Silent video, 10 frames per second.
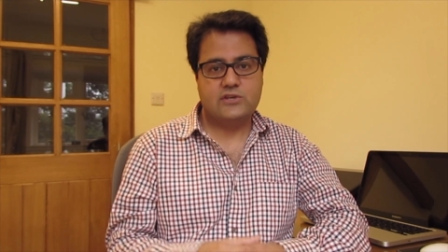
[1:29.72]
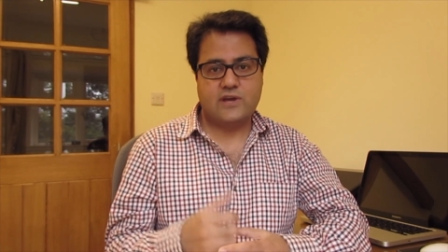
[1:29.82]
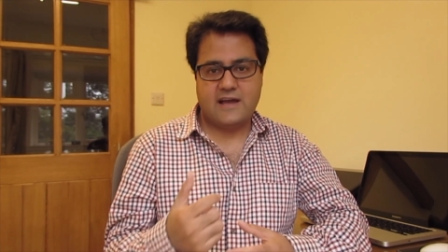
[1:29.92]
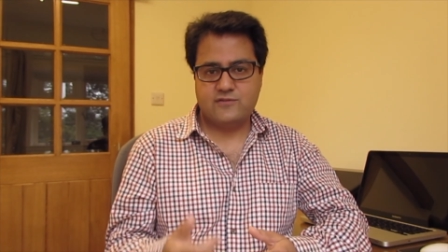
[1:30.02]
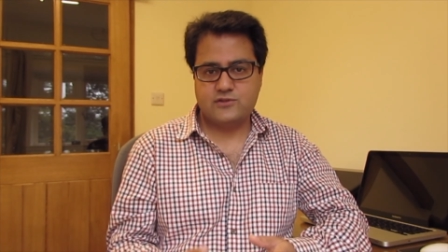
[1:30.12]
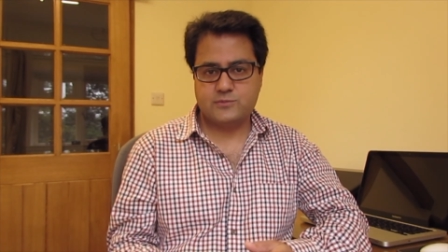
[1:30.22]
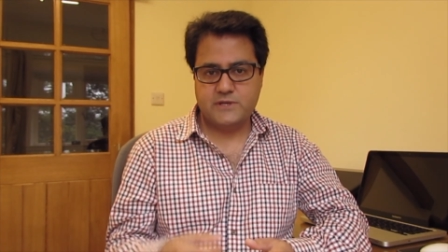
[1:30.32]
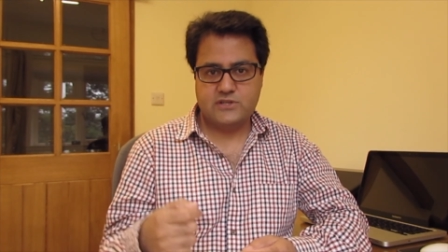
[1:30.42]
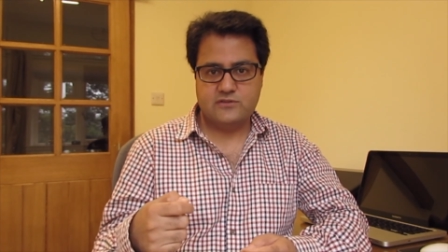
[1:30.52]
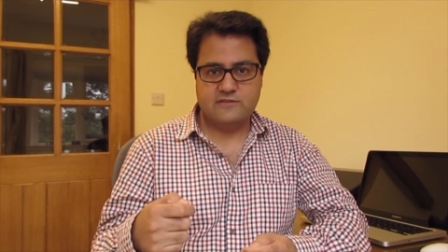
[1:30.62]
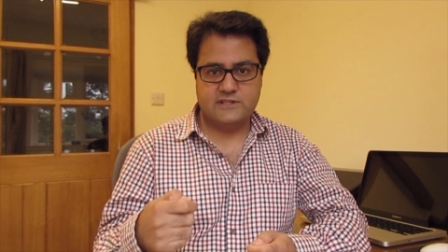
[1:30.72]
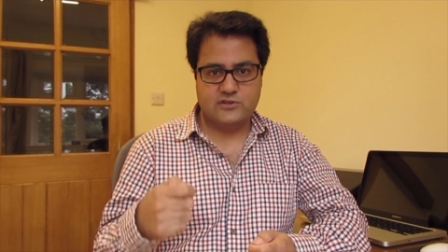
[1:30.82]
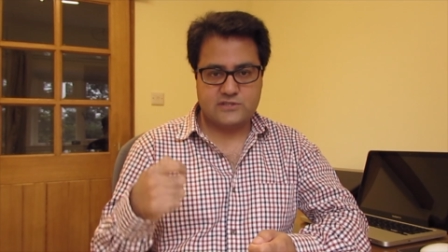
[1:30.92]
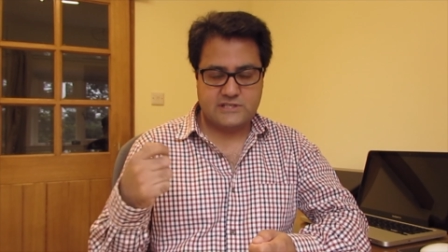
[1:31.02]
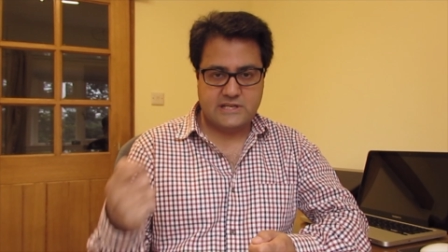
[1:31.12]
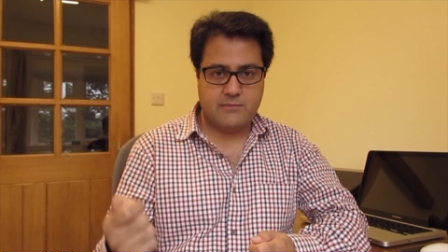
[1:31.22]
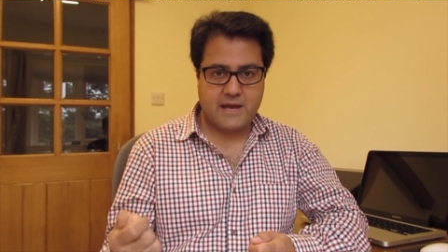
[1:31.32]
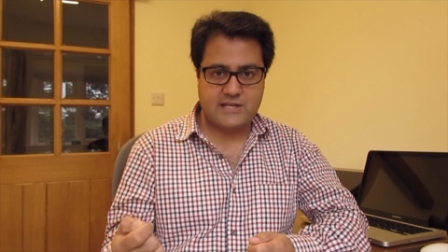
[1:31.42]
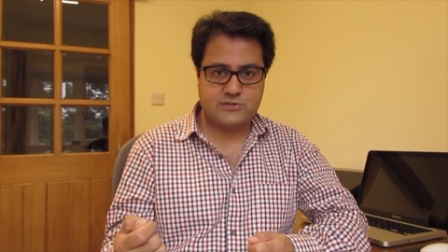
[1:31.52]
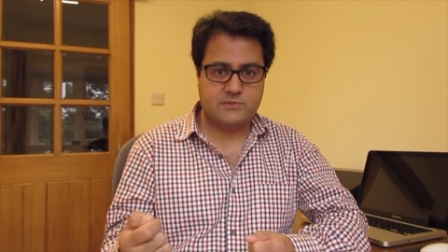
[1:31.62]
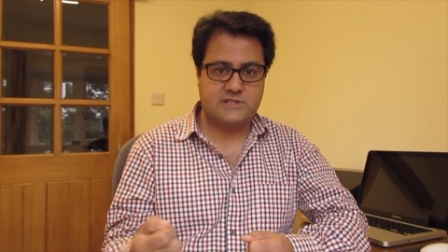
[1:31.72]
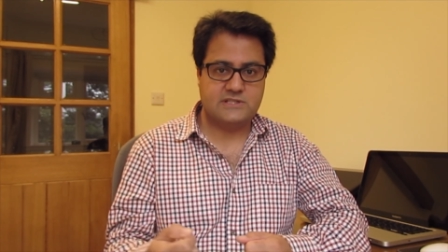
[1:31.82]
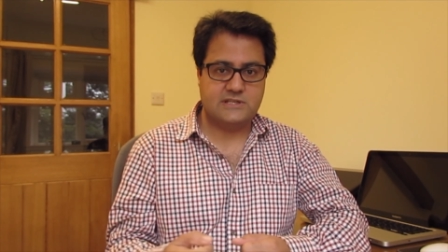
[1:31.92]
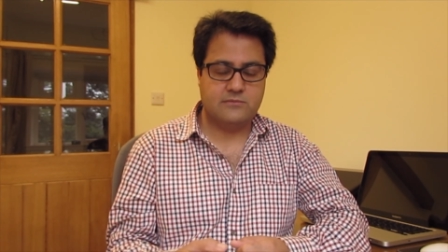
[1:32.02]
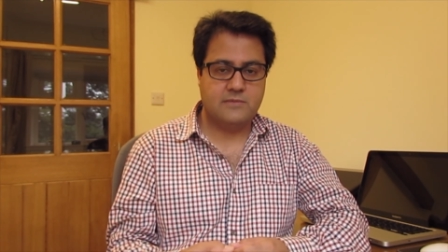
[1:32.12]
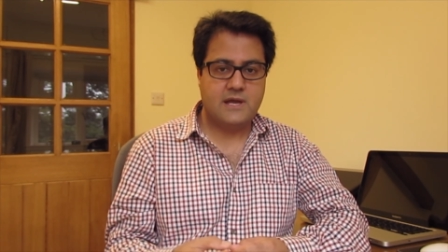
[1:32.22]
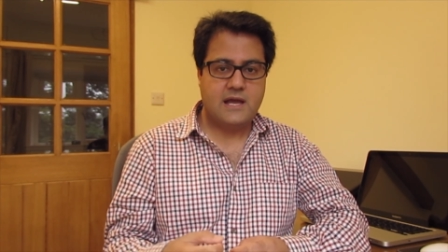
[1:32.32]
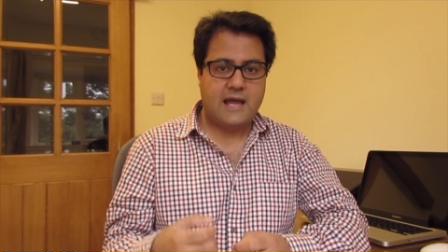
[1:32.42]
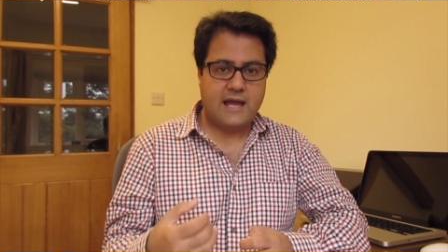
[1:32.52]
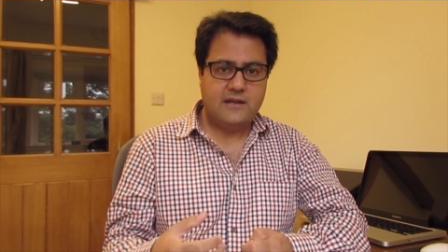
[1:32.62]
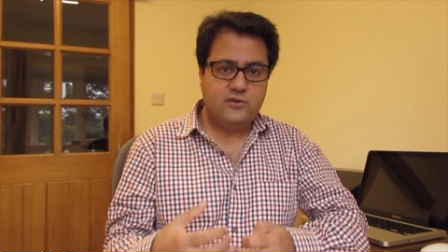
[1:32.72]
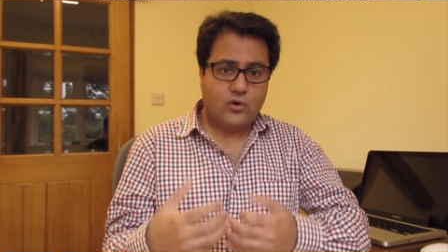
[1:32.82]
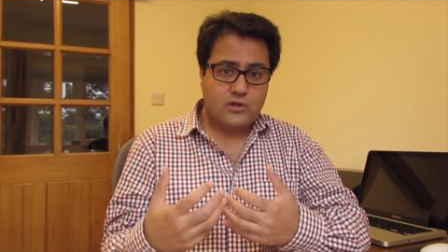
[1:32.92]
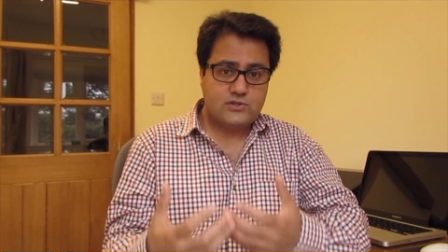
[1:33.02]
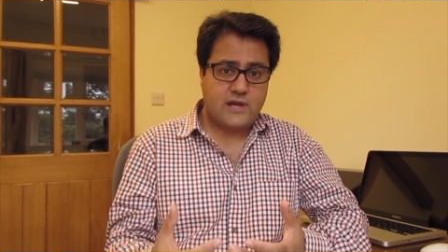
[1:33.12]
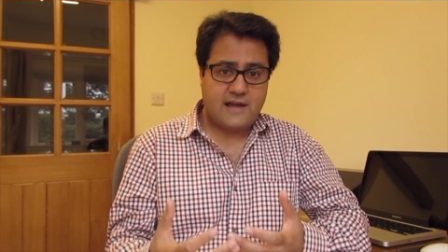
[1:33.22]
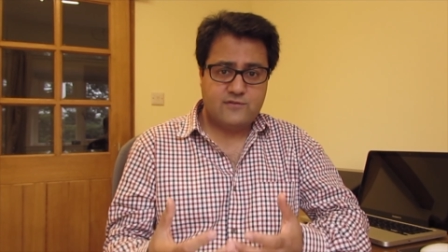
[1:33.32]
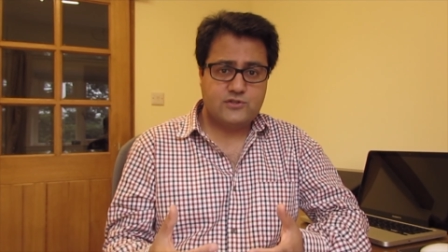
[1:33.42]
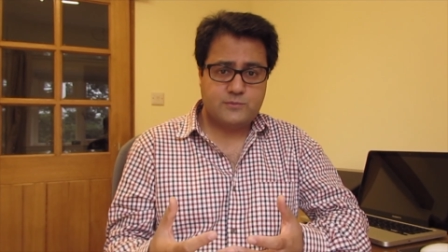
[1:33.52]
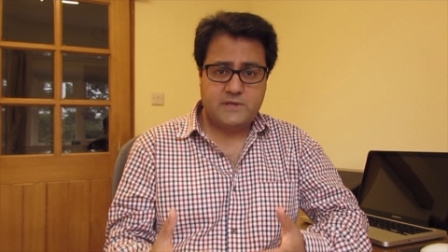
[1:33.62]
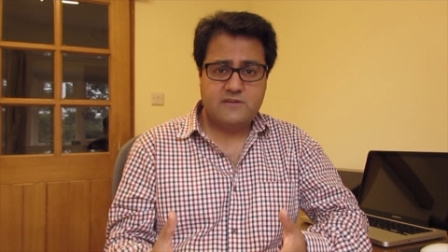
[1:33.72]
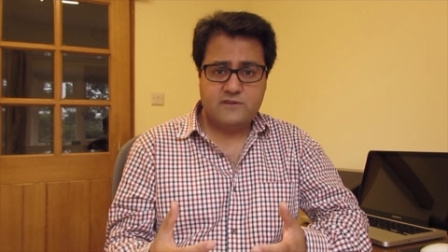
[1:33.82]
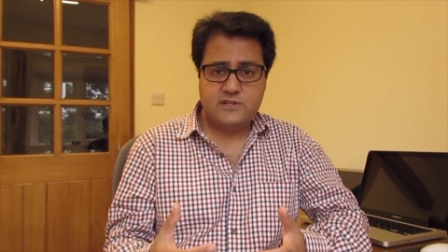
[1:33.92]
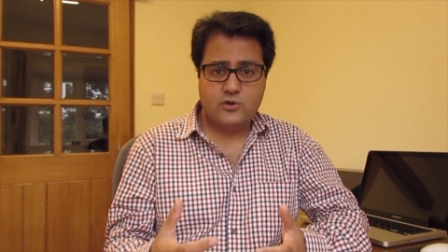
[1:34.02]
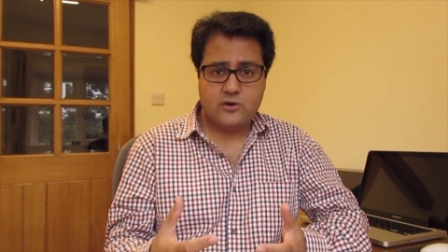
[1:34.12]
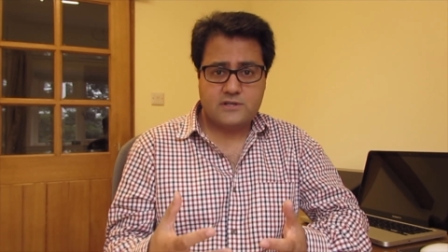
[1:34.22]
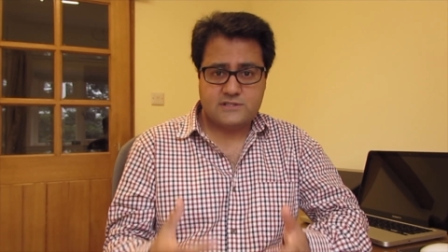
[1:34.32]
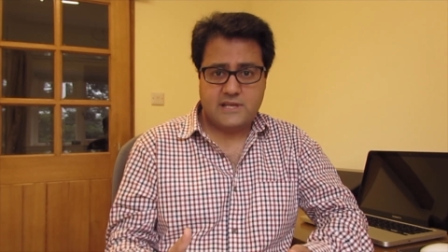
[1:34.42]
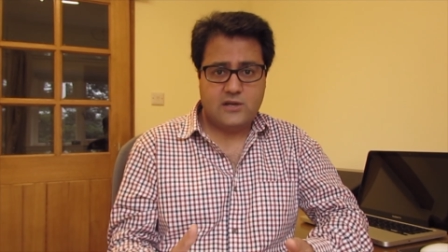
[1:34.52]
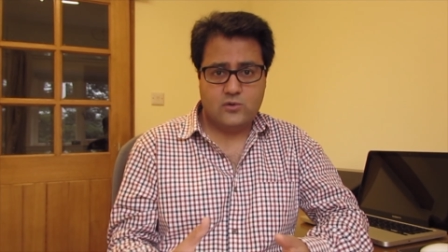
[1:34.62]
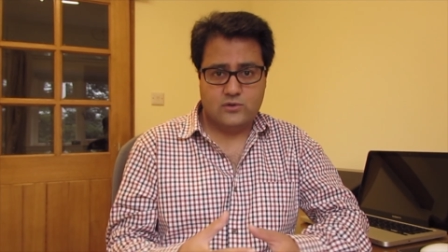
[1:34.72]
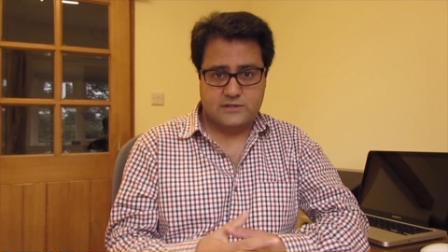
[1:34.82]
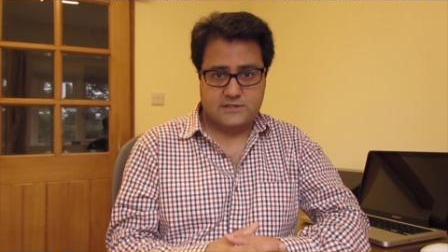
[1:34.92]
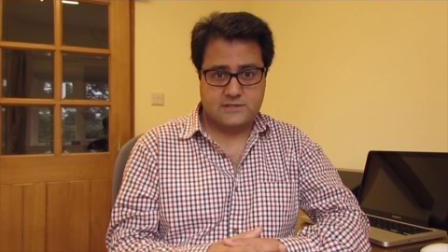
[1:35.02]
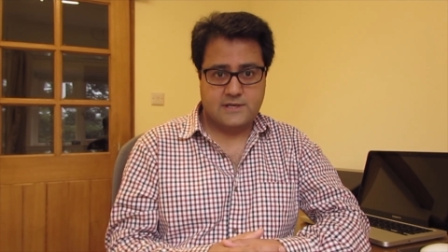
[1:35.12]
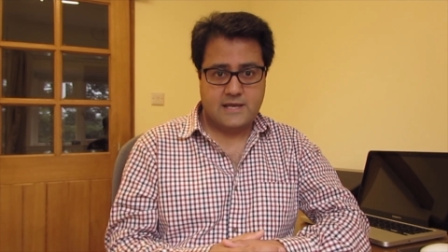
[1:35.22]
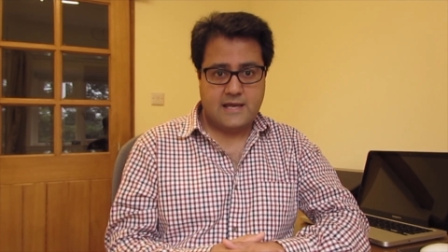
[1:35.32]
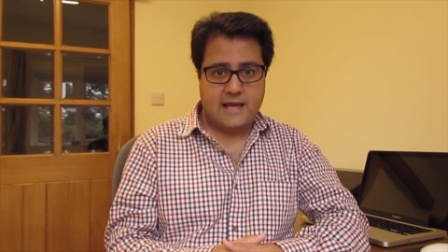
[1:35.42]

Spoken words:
You have to speak with your senior management team, and you also have to speak with your stakeholders.